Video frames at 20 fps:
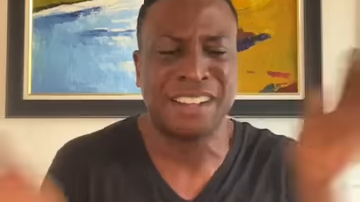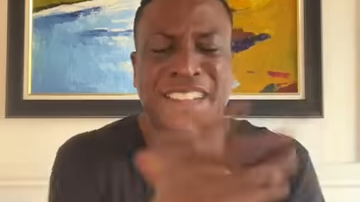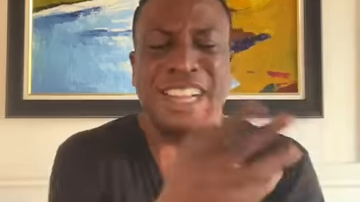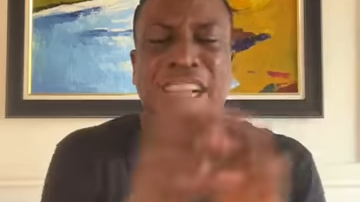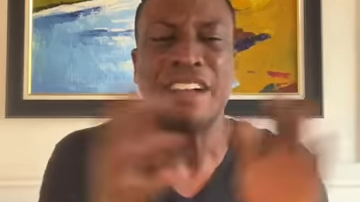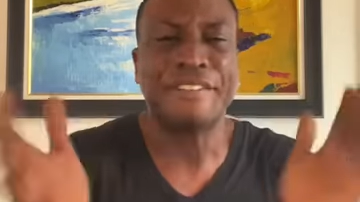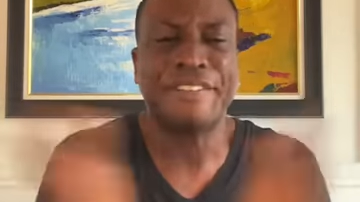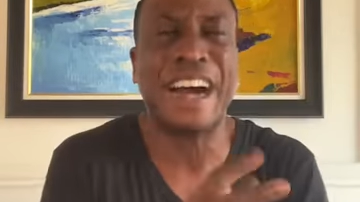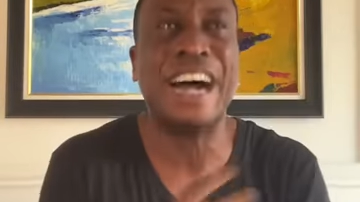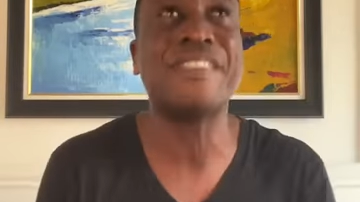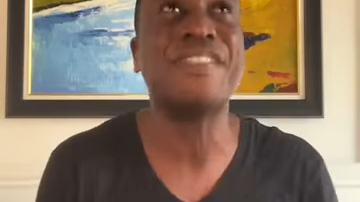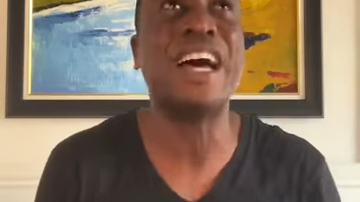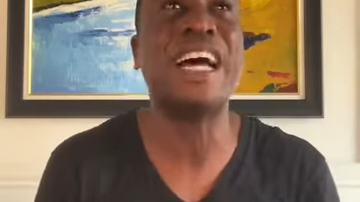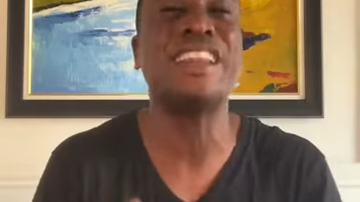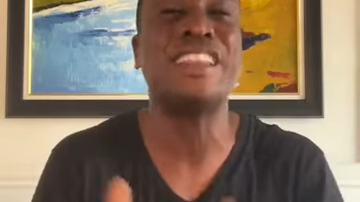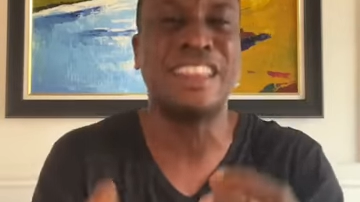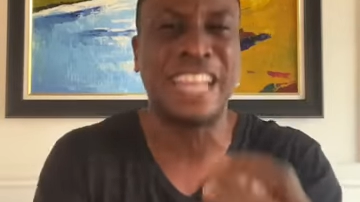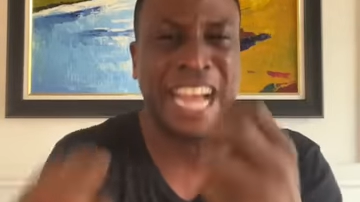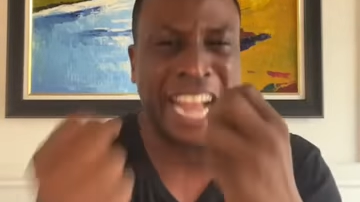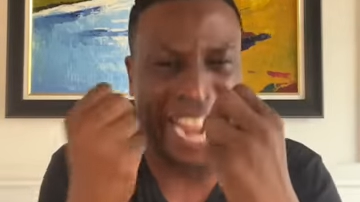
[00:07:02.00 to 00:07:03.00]

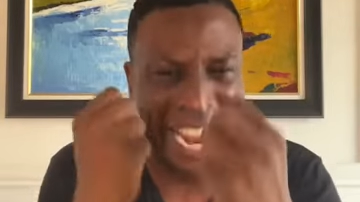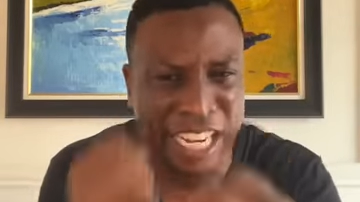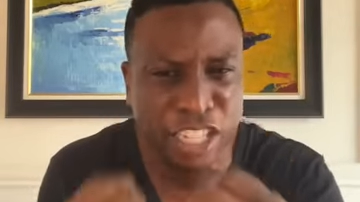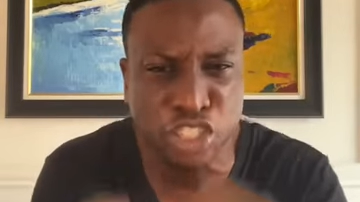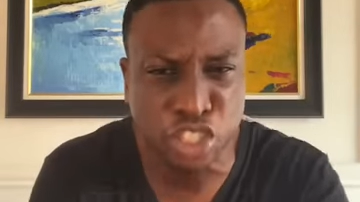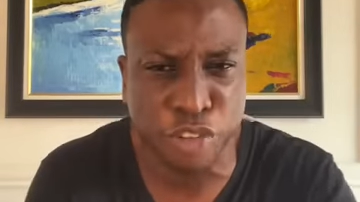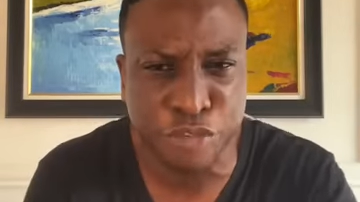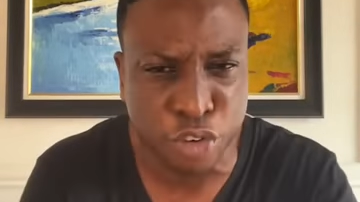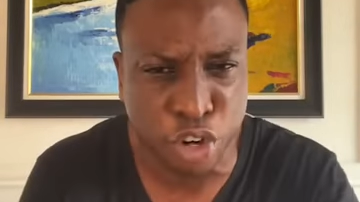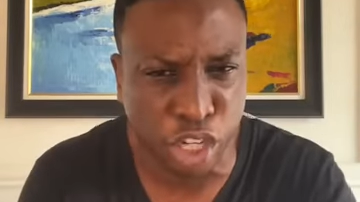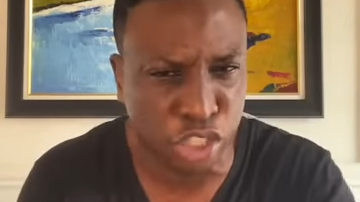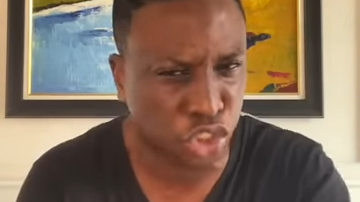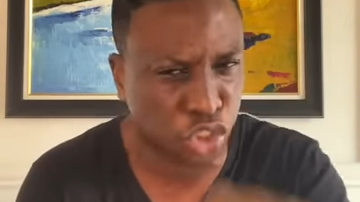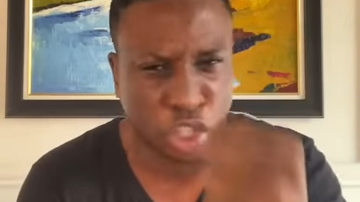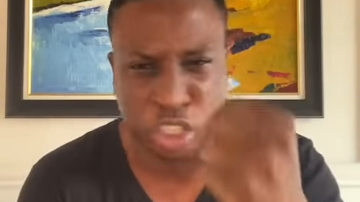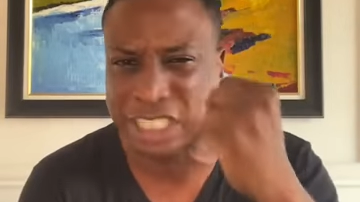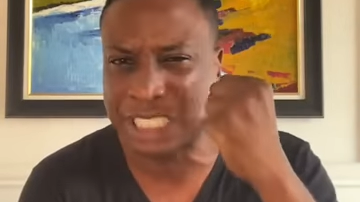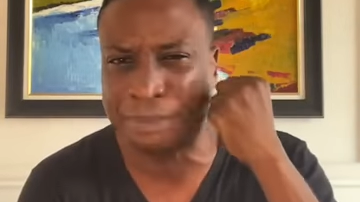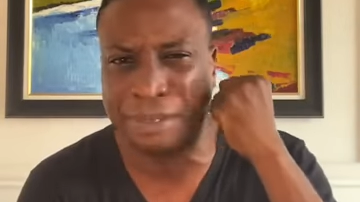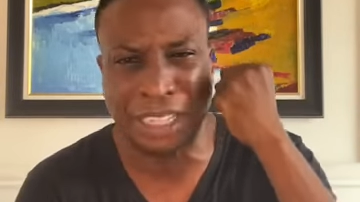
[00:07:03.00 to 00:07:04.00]
Father, the hand of
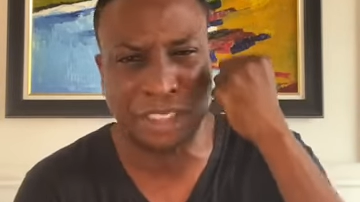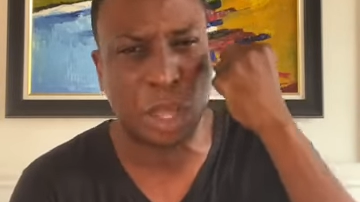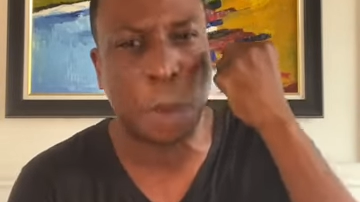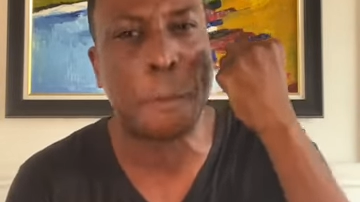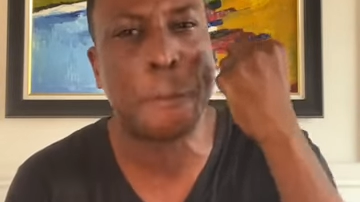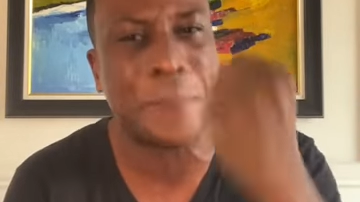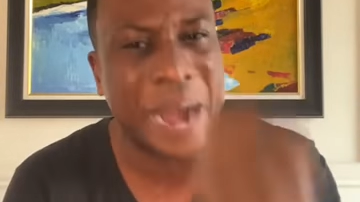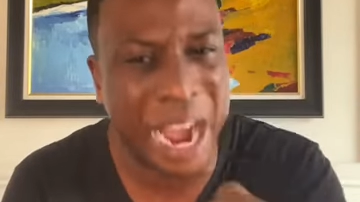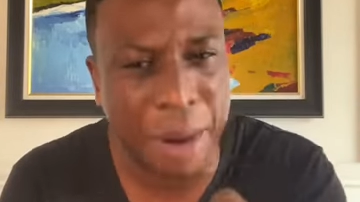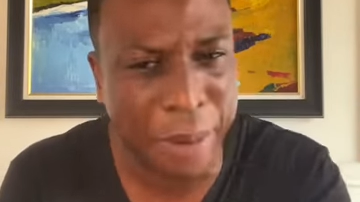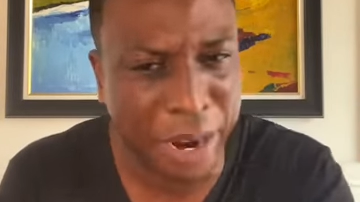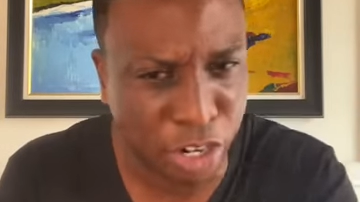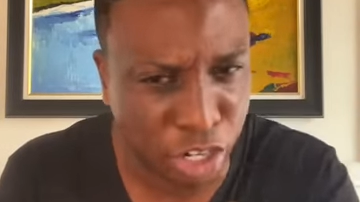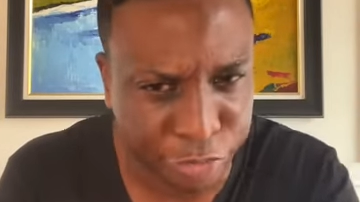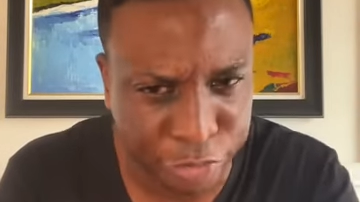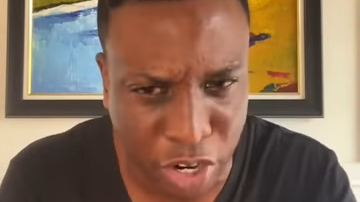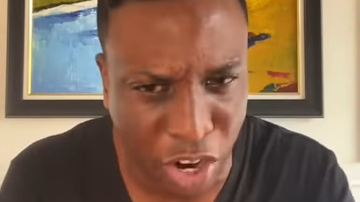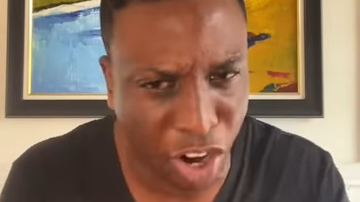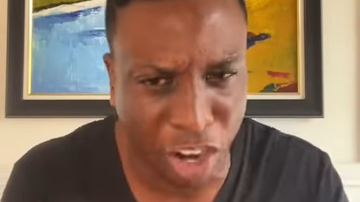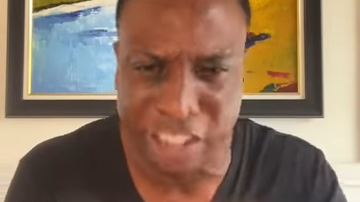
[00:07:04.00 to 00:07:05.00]
God talks about the power
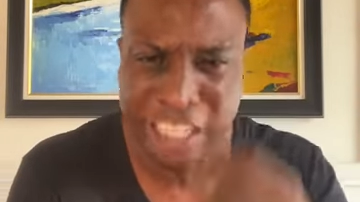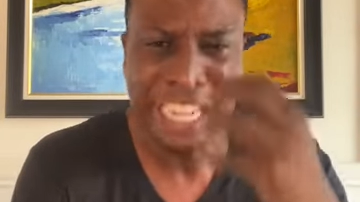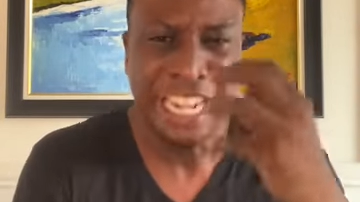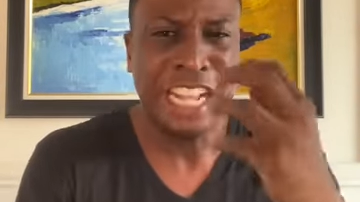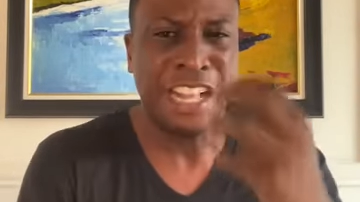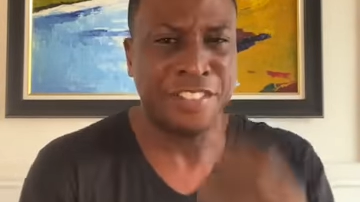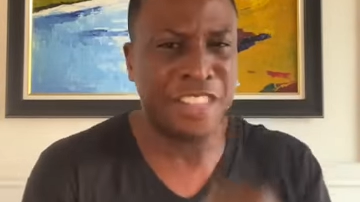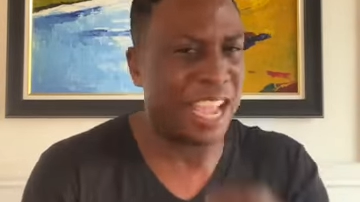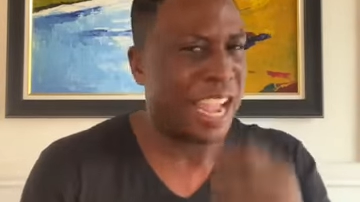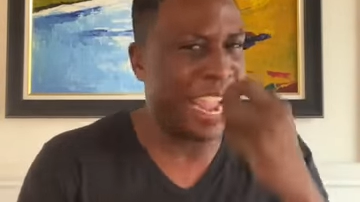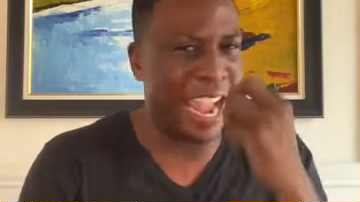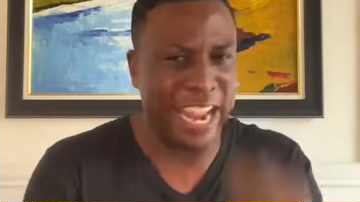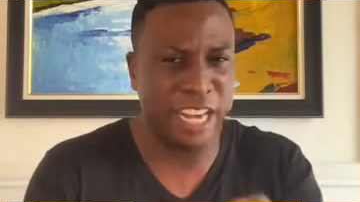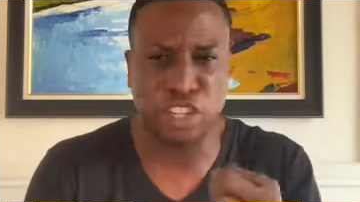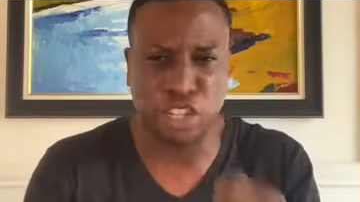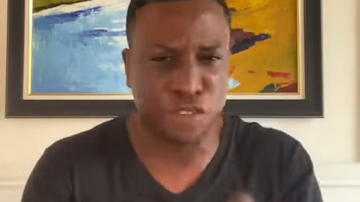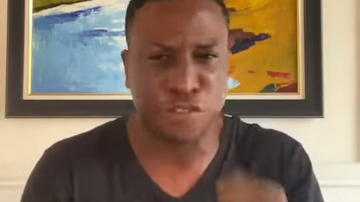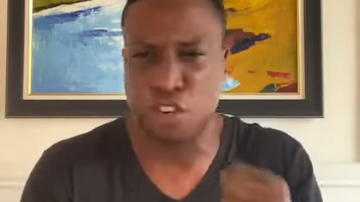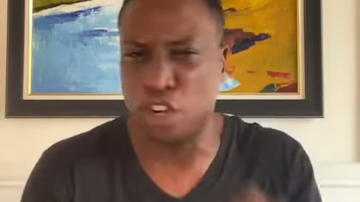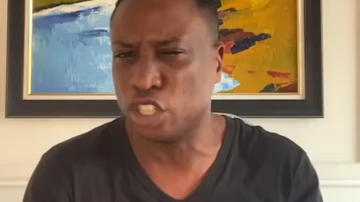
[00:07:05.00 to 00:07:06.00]
of God. The
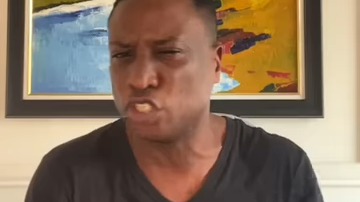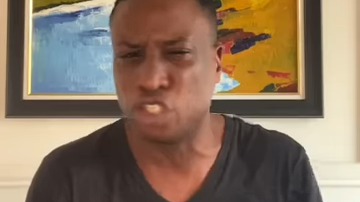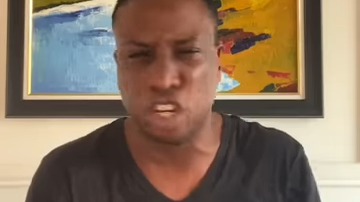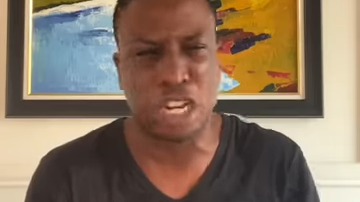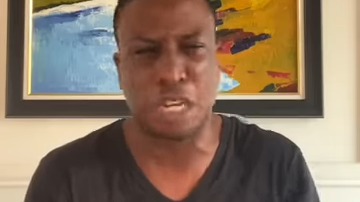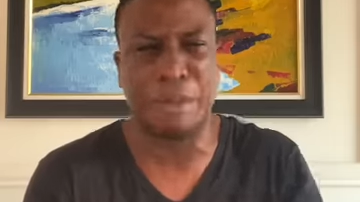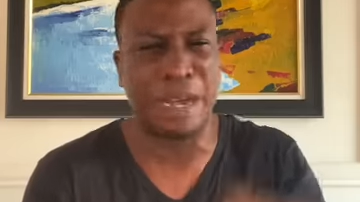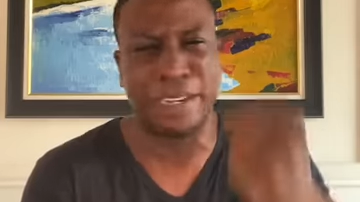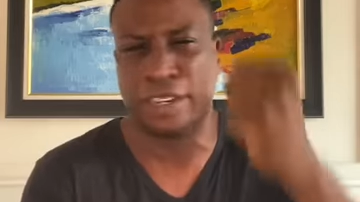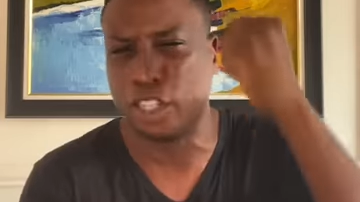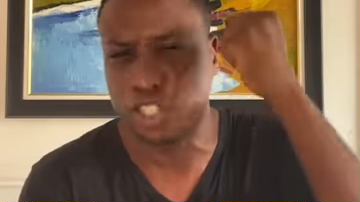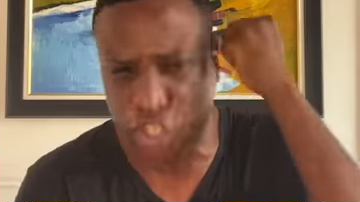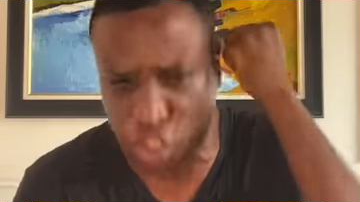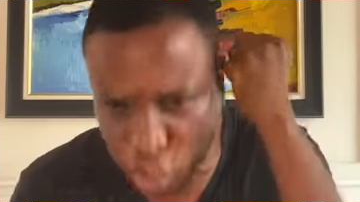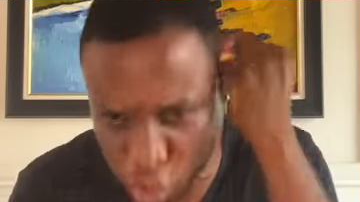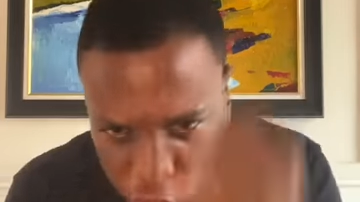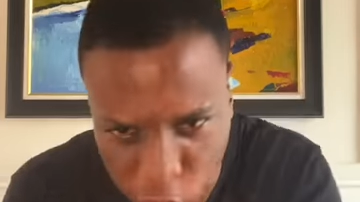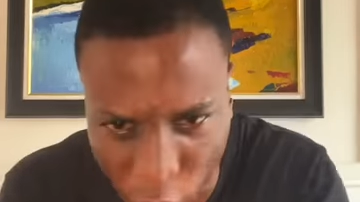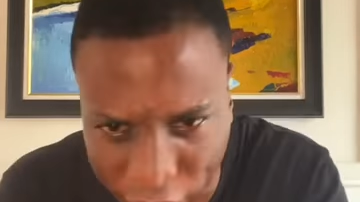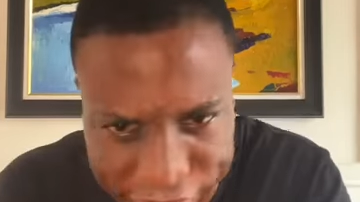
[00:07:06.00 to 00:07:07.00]
hand of God talks about the
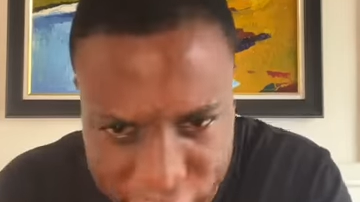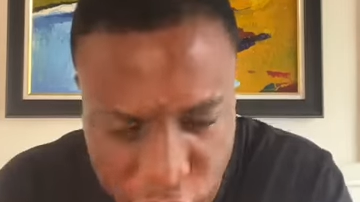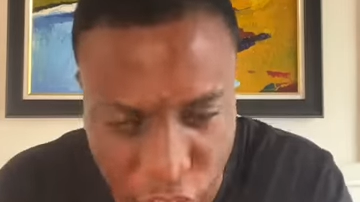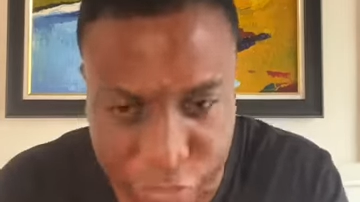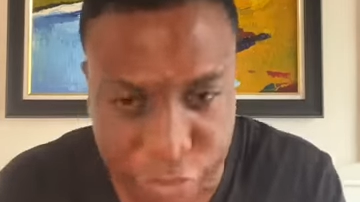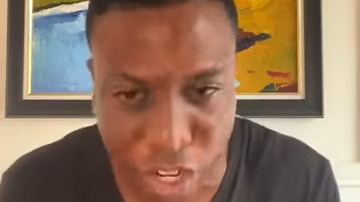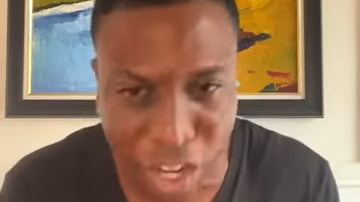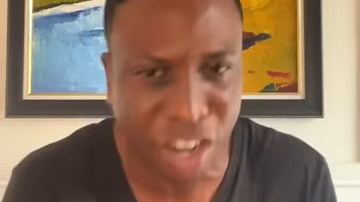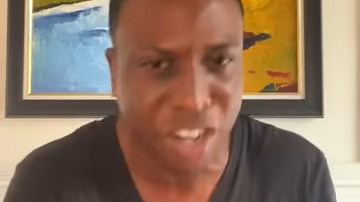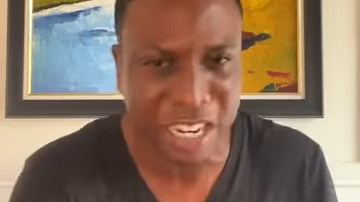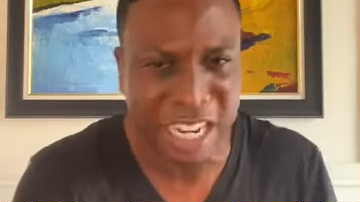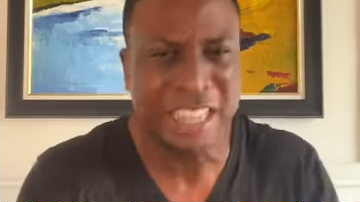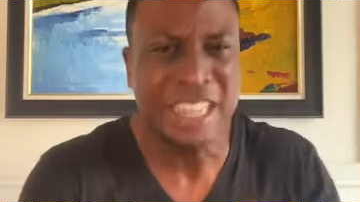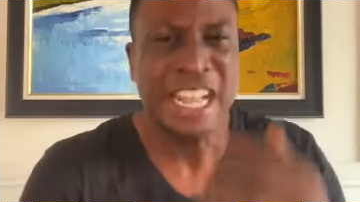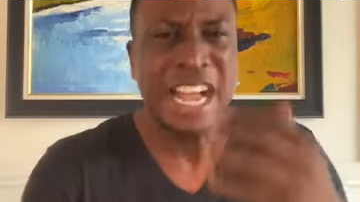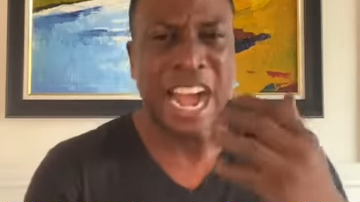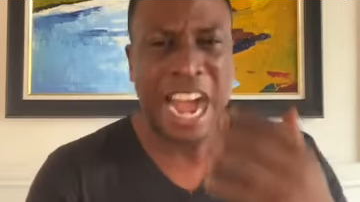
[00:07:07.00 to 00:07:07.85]
strength of God.